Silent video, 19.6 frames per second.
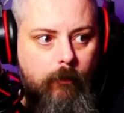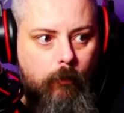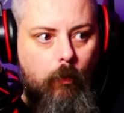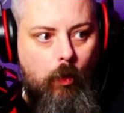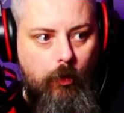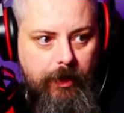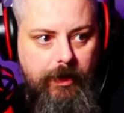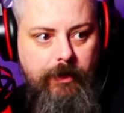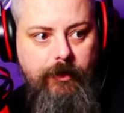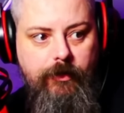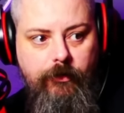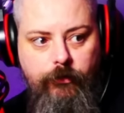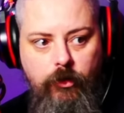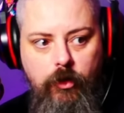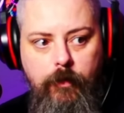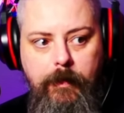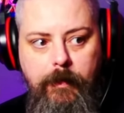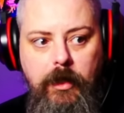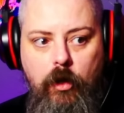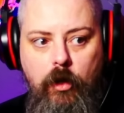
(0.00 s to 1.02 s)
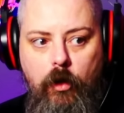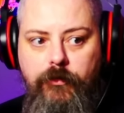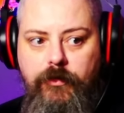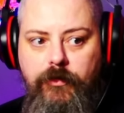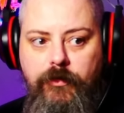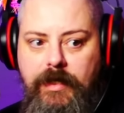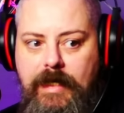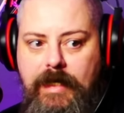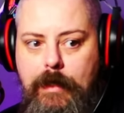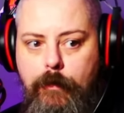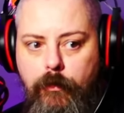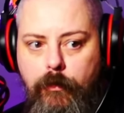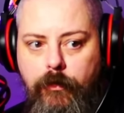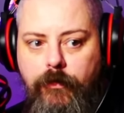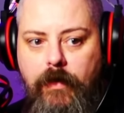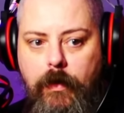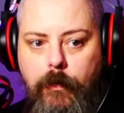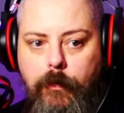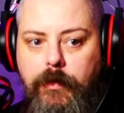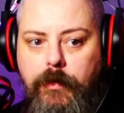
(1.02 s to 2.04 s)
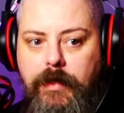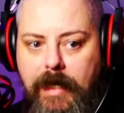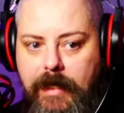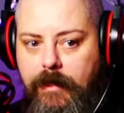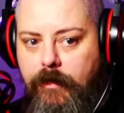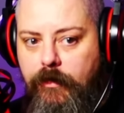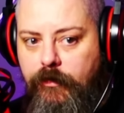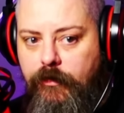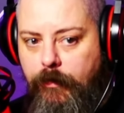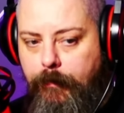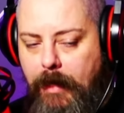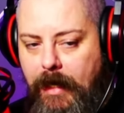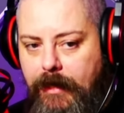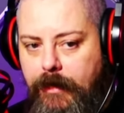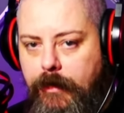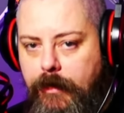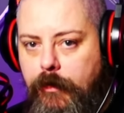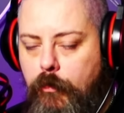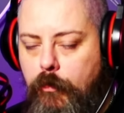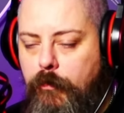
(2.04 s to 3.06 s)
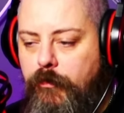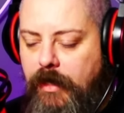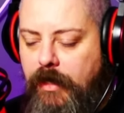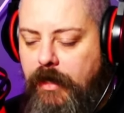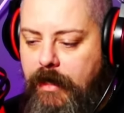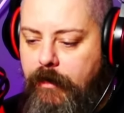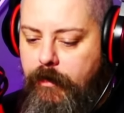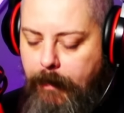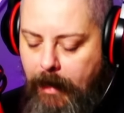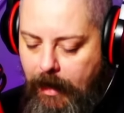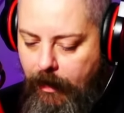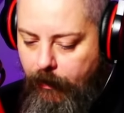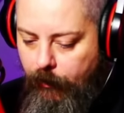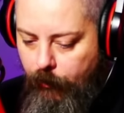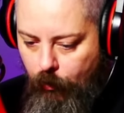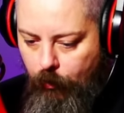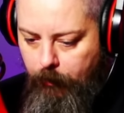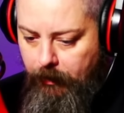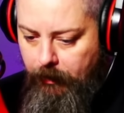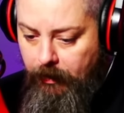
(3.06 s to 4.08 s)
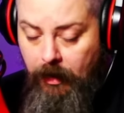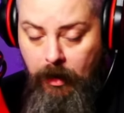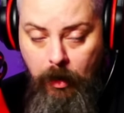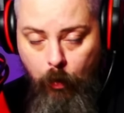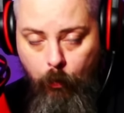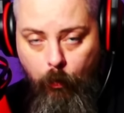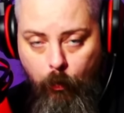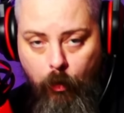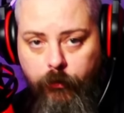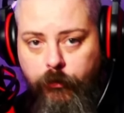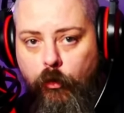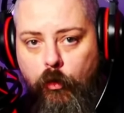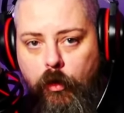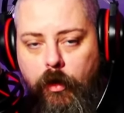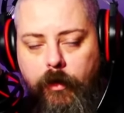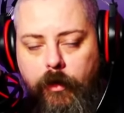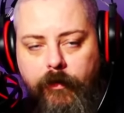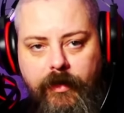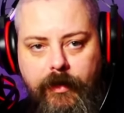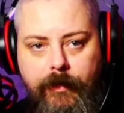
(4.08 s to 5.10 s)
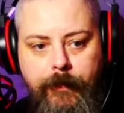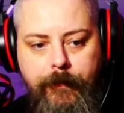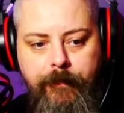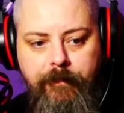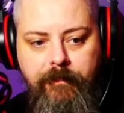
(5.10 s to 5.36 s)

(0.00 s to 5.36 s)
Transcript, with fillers: Warning, disturbing content. He was found dead in this abandoned home. Scary paranormal. What's all of it?